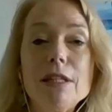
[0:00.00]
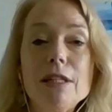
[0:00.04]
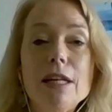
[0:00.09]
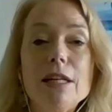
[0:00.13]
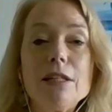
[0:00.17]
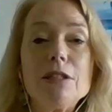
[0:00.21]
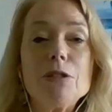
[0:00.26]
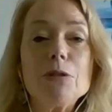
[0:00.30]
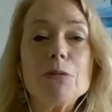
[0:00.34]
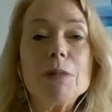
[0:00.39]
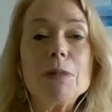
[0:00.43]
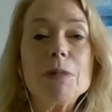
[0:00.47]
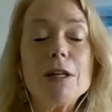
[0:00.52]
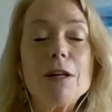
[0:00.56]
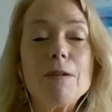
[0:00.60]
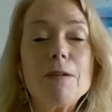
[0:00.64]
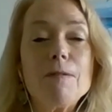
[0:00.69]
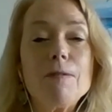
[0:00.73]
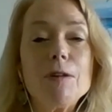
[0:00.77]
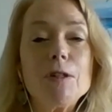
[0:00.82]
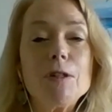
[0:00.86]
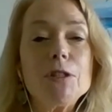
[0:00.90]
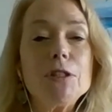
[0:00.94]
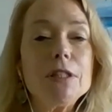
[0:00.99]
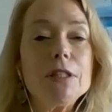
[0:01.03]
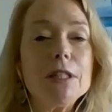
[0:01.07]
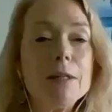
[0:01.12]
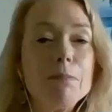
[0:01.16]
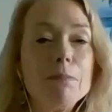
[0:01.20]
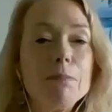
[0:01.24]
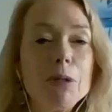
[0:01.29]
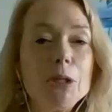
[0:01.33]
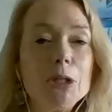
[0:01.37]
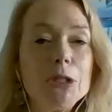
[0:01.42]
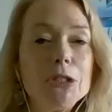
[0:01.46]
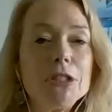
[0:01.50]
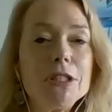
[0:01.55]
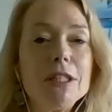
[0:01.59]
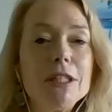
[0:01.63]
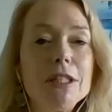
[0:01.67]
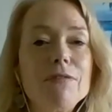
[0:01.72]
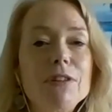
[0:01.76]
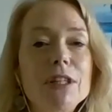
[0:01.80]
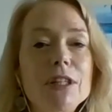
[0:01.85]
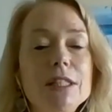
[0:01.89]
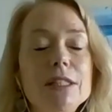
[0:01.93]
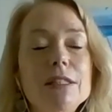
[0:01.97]
That's will be our first in-person
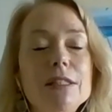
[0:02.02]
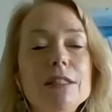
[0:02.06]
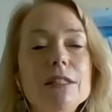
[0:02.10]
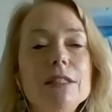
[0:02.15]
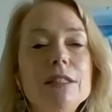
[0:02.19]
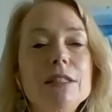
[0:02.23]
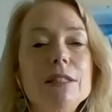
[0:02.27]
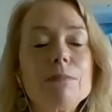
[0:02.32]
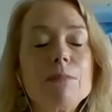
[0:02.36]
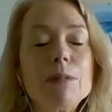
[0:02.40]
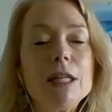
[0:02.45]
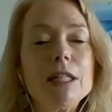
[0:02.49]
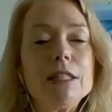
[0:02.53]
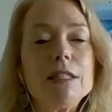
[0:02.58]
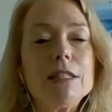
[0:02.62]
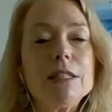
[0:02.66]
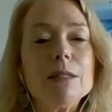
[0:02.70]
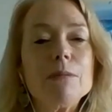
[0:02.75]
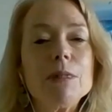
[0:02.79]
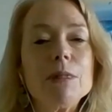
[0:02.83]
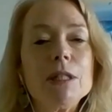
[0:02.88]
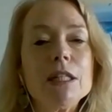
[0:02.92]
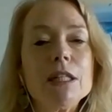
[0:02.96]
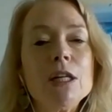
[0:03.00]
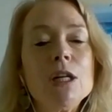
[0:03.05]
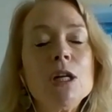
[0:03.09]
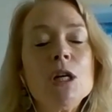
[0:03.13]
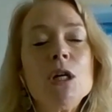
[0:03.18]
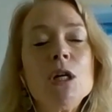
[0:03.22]
event since the pandemic.